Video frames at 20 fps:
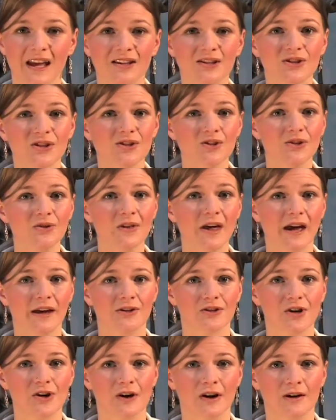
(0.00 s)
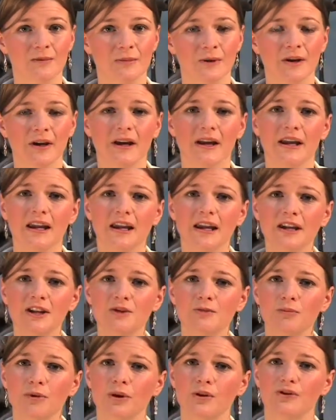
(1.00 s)
To do that job,
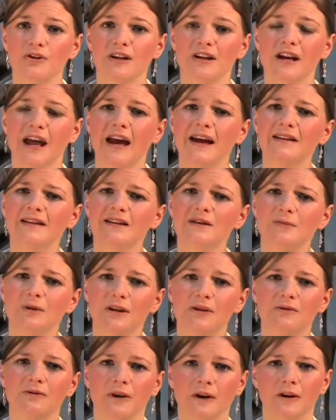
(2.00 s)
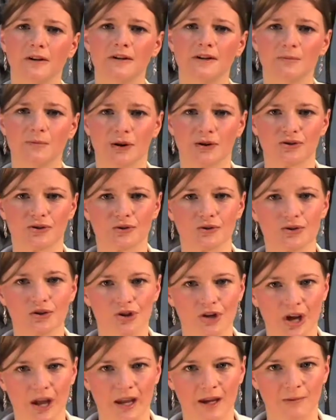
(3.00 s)
each protein has to be a very special
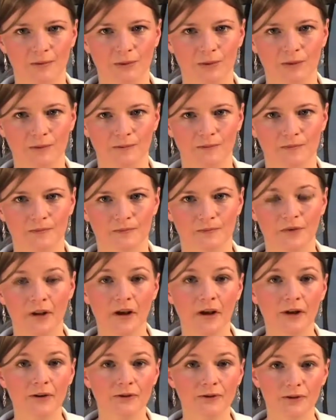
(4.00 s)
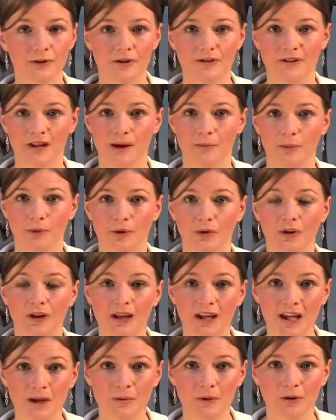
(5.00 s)
shape. For example,
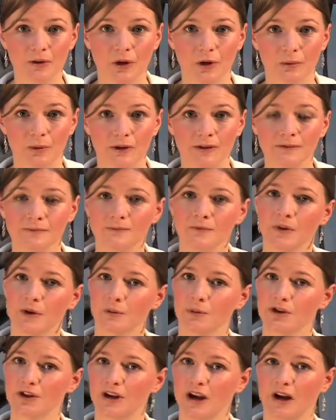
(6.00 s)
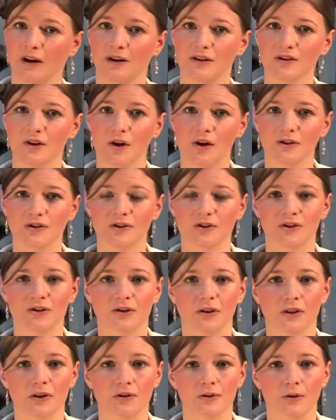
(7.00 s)
hemoglobin, which carries
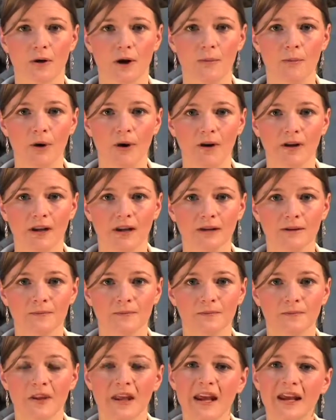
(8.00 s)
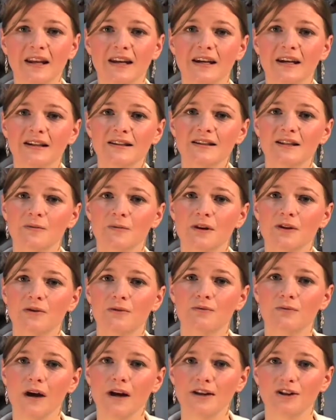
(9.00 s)
oxygen through our body, needs to be the
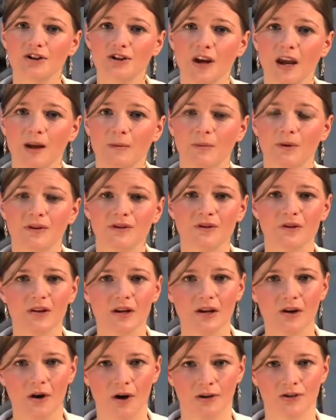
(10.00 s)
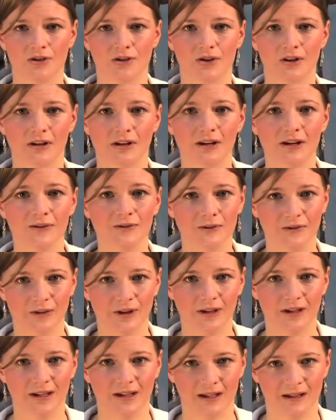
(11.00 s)
right shape so that oxygen can
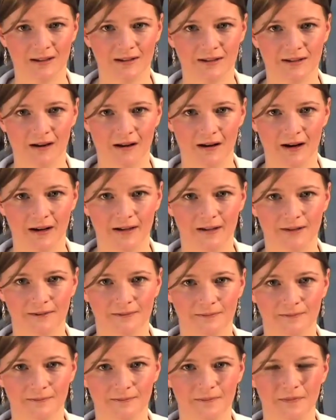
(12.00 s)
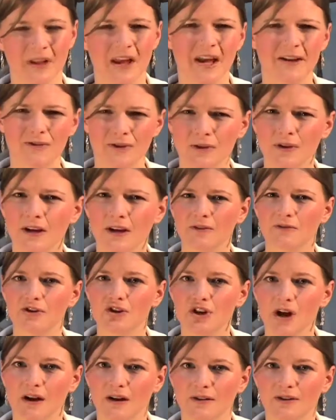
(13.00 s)
fit inside. If you of a
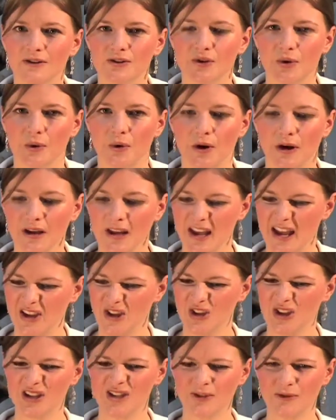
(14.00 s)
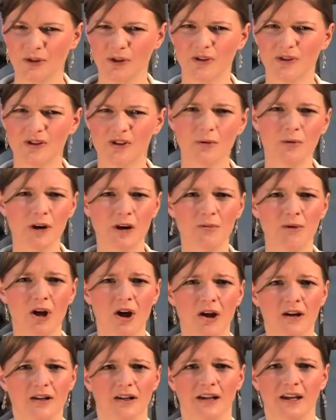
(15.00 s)
child's toy, you need to fit the square
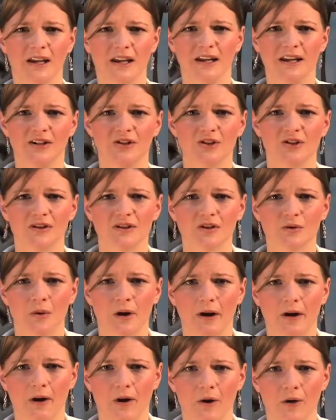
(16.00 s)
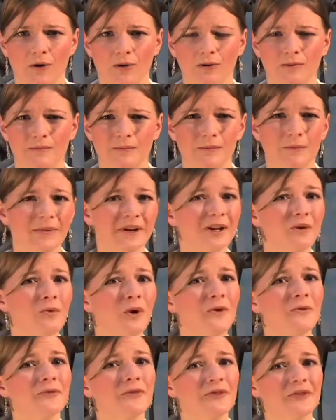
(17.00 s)
block into the square hole, but it
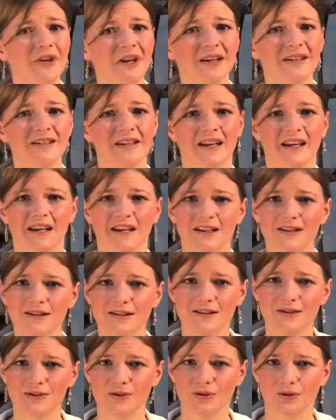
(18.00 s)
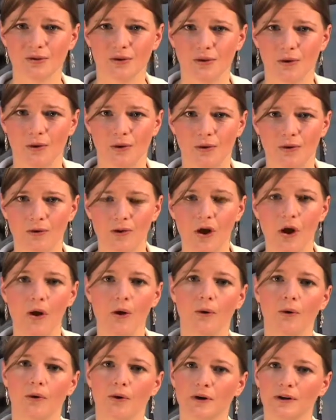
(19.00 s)
won't fit into the circle hole
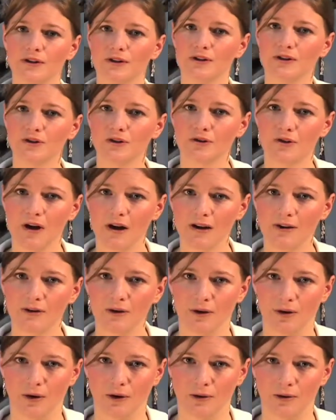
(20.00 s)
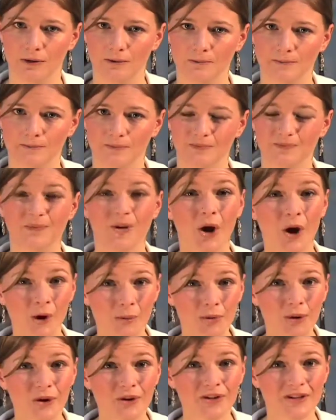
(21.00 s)
or into the triangle hole. Our
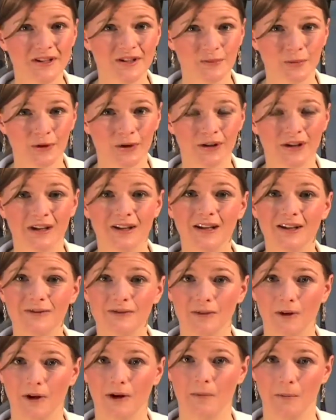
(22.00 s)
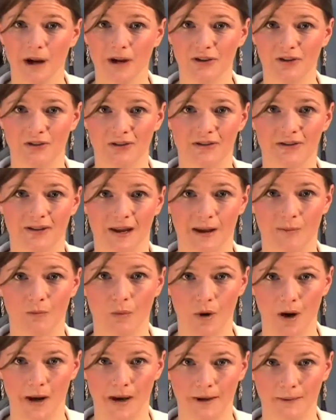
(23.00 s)
proteins work in very much the same
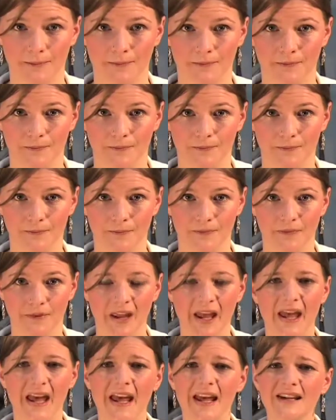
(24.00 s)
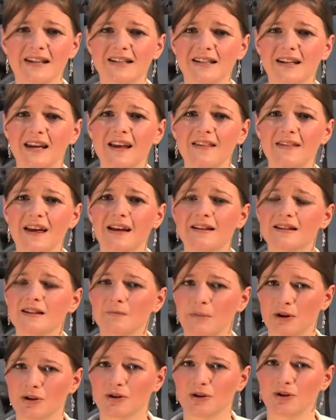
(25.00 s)
way. To get that
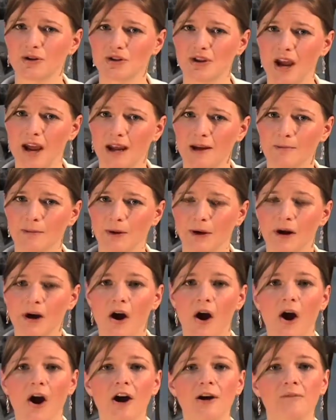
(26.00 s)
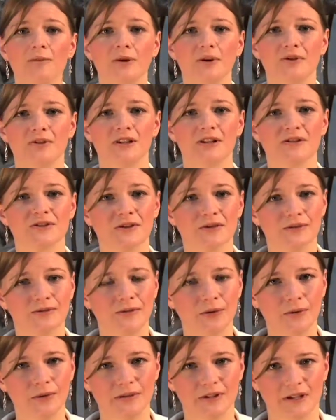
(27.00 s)
special shape, our proteins are
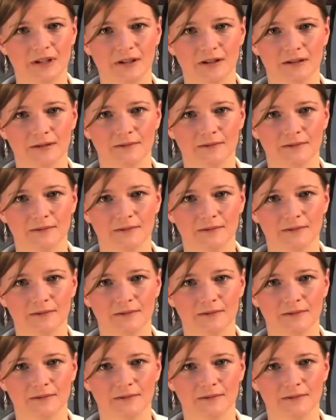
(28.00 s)
folded,